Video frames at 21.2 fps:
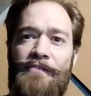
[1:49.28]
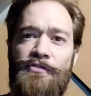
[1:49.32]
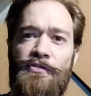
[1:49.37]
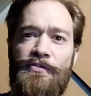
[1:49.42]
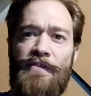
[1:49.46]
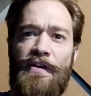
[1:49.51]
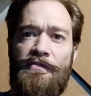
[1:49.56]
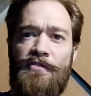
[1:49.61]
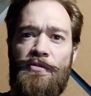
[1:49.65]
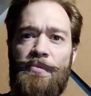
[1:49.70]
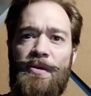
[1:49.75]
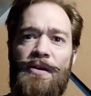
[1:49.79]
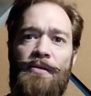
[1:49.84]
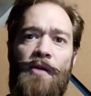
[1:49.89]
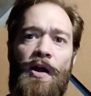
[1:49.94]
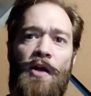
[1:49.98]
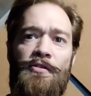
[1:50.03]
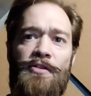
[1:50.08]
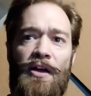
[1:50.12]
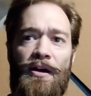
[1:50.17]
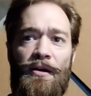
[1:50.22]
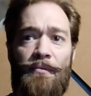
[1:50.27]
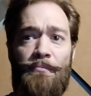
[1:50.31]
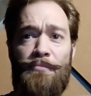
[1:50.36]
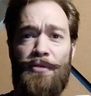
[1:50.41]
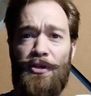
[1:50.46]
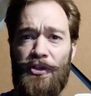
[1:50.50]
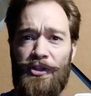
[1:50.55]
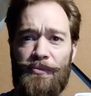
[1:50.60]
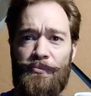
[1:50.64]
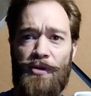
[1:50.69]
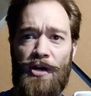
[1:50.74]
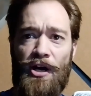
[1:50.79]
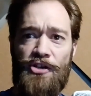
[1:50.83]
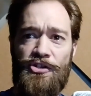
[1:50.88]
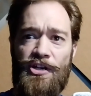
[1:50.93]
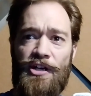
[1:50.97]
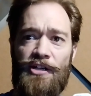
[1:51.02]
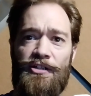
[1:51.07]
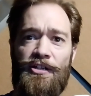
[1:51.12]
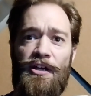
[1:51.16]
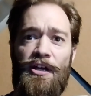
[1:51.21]
If you've ever been around a building
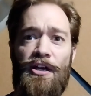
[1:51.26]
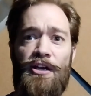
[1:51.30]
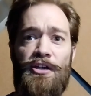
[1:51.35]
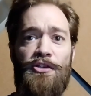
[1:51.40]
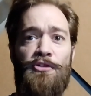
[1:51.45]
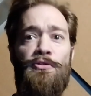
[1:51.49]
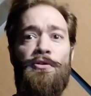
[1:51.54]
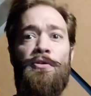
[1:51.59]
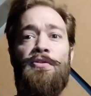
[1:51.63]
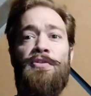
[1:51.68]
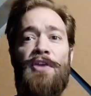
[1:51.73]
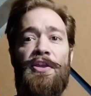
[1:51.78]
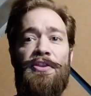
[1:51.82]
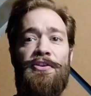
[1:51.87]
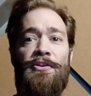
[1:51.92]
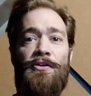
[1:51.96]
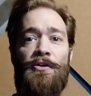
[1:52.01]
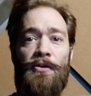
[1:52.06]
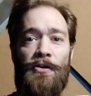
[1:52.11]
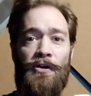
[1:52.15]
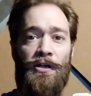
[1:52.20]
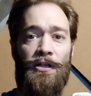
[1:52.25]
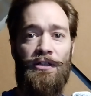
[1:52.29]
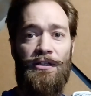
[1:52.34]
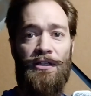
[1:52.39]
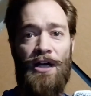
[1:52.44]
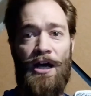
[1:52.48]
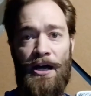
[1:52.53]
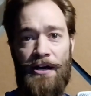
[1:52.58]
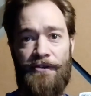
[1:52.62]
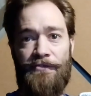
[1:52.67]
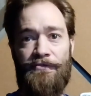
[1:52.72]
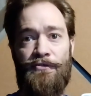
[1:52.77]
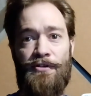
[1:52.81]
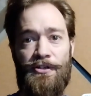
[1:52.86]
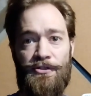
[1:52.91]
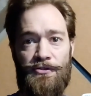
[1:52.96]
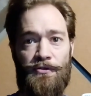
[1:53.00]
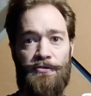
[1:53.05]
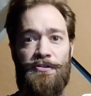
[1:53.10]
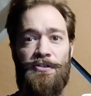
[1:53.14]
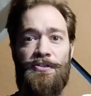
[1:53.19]
project, you know that there are a lot of
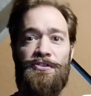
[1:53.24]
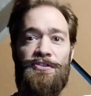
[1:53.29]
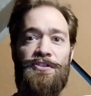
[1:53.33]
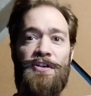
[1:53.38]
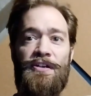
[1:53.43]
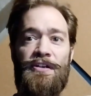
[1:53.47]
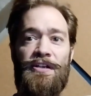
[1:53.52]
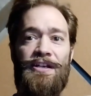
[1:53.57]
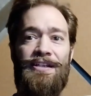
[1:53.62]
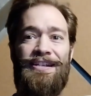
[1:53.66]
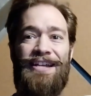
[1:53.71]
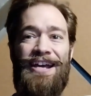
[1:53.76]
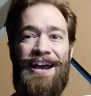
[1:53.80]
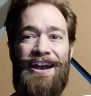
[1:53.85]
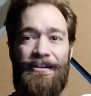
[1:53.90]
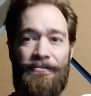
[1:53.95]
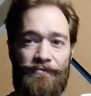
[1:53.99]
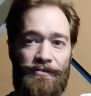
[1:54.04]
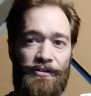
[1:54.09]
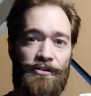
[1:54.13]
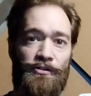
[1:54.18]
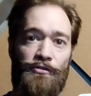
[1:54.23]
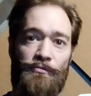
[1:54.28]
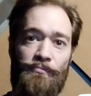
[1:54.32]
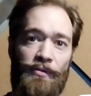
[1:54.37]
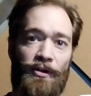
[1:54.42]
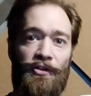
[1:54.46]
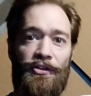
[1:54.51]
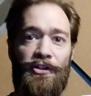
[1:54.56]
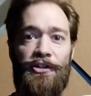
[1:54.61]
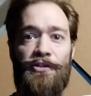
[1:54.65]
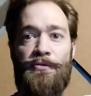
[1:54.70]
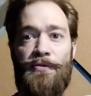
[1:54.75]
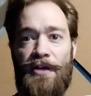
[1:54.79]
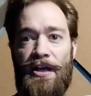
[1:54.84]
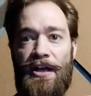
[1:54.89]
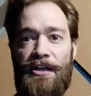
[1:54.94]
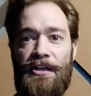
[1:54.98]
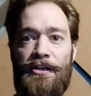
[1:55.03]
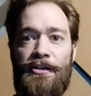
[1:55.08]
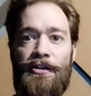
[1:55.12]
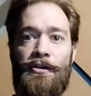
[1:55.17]
resources sunk into every new building
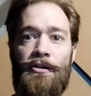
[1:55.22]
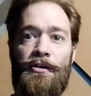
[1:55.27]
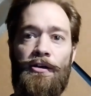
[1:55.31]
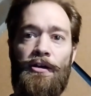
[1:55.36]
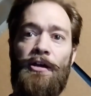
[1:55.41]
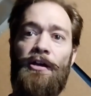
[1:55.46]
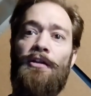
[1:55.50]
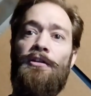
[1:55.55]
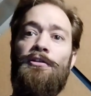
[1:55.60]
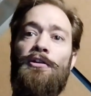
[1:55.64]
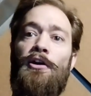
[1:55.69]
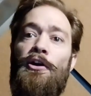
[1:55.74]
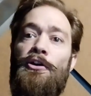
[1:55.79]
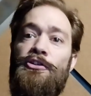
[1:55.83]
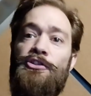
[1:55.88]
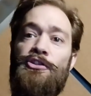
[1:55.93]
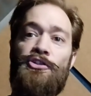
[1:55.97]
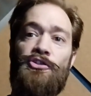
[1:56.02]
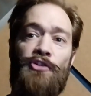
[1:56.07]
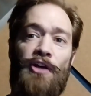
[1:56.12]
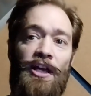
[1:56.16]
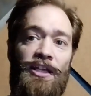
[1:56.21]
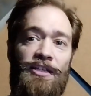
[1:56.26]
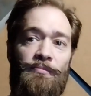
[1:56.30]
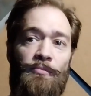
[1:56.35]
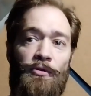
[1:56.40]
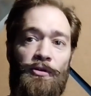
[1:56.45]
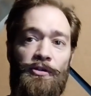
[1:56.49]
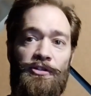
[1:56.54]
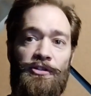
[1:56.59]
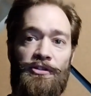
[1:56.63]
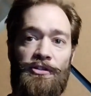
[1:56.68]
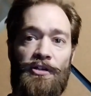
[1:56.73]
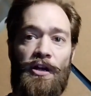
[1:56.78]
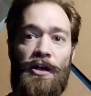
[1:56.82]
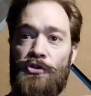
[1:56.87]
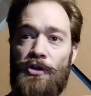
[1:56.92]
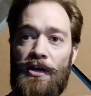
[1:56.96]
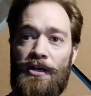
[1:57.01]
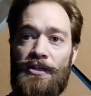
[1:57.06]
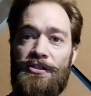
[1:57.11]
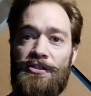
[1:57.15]
created. Large transport
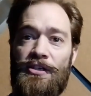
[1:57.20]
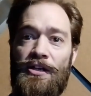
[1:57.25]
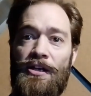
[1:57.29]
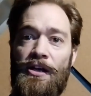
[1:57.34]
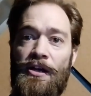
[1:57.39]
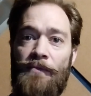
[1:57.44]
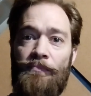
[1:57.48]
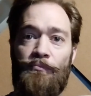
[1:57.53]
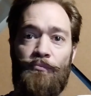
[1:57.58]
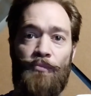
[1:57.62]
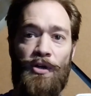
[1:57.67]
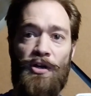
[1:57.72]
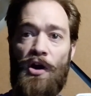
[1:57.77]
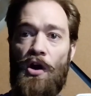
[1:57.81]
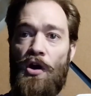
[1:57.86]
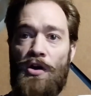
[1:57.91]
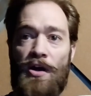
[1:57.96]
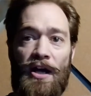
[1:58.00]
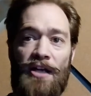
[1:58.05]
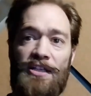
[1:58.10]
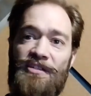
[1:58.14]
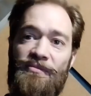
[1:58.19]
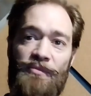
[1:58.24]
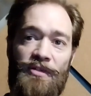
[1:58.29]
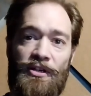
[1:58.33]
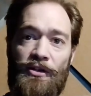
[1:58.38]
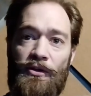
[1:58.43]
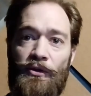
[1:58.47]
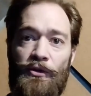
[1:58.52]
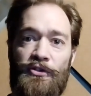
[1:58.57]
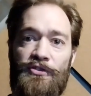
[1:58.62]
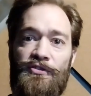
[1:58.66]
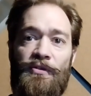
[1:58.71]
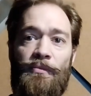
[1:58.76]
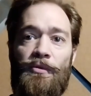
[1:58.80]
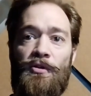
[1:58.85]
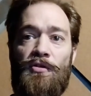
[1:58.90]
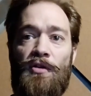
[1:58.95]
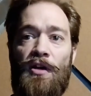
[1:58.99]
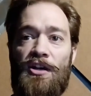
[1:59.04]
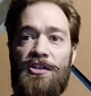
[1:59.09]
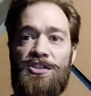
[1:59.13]
trucks bring all kinds of materials from
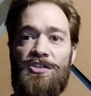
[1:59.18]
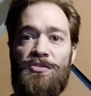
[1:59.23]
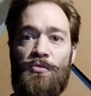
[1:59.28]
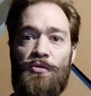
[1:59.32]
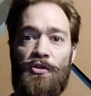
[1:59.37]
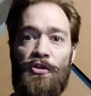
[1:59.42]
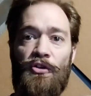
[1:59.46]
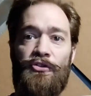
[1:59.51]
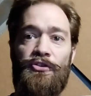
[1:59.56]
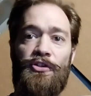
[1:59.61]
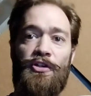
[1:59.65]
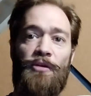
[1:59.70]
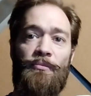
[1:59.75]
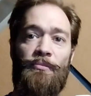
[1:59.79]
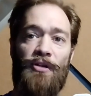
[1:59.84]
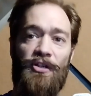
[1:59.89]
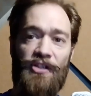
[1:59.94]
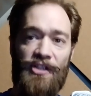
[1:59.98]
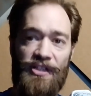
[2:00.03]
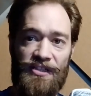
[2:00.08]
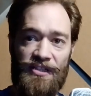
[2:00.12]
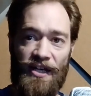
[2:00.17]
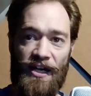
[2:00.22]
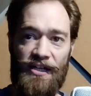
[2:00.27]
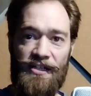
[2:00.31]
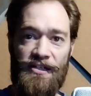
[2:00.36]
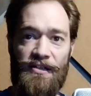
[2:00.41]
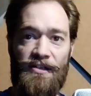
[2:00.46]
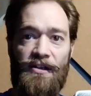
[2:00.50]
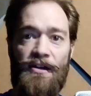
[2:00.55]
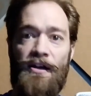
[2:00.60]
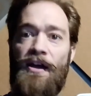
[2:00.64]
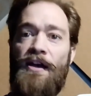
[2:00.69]
across the world to your building site.